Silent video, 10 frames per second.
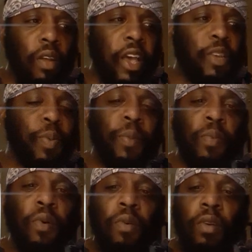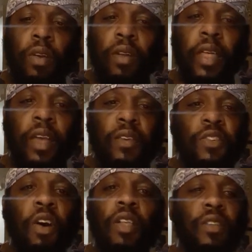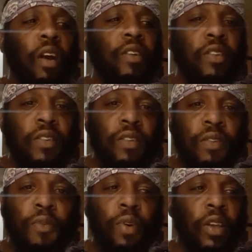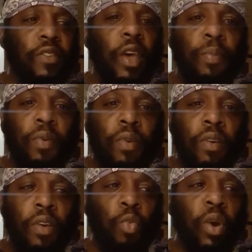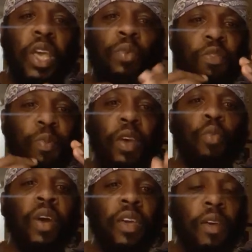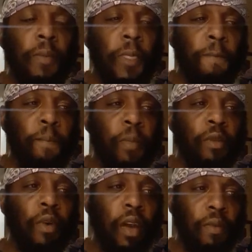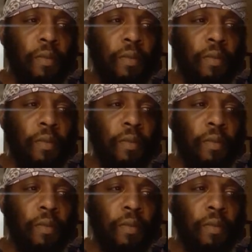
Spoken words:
It's people like Saul of Tarsus, for an example. When he was being wicked, right?